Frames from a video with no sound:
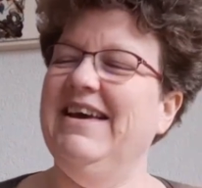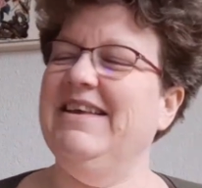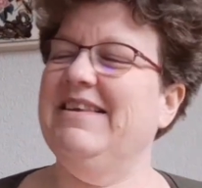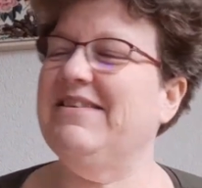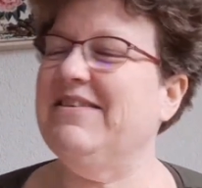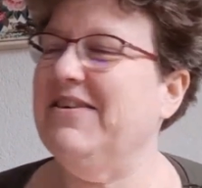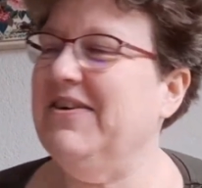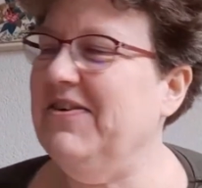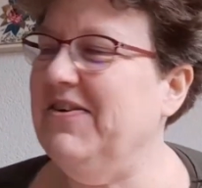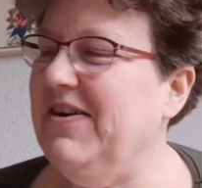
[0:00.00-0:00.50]

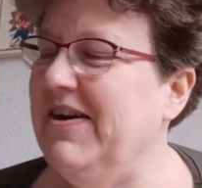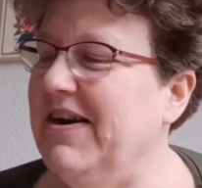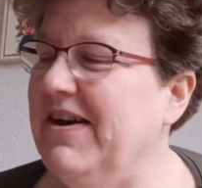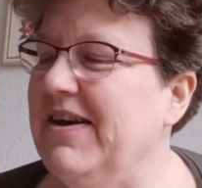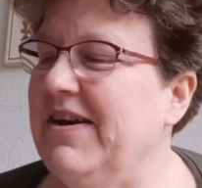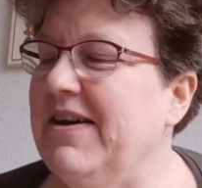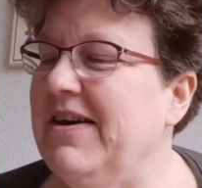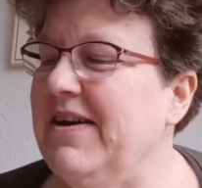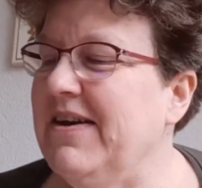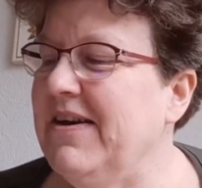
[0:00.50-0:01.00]
So,
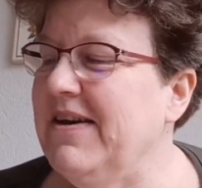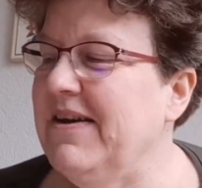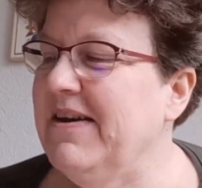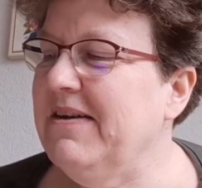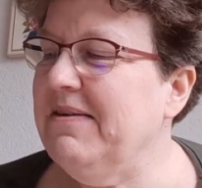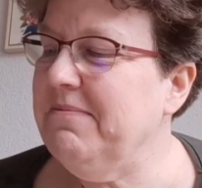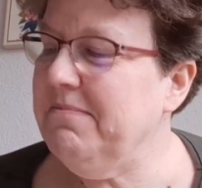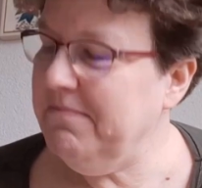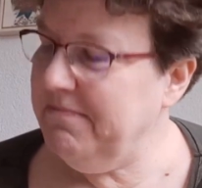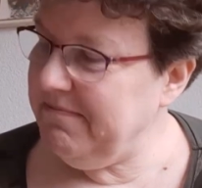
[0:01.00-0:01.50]

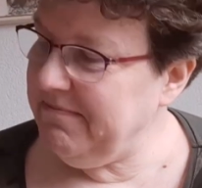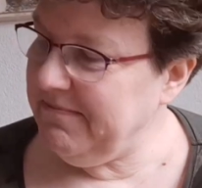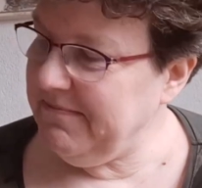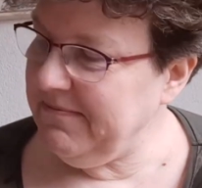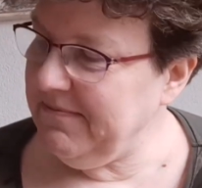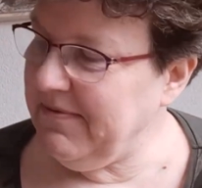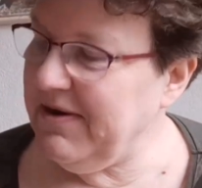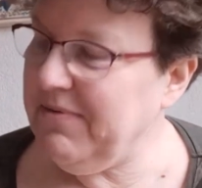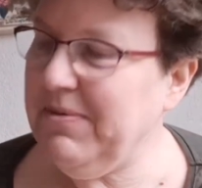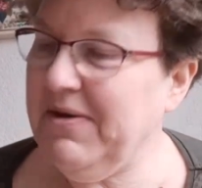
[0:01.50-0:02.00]

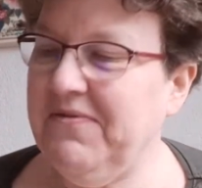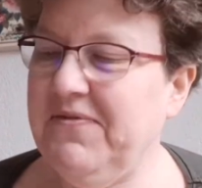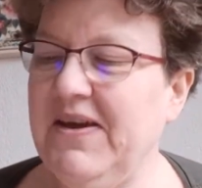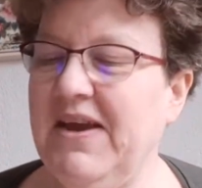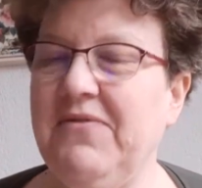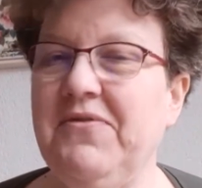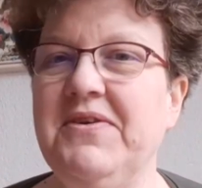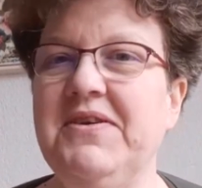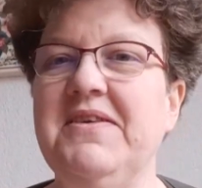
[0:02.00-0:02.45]
one of my favorite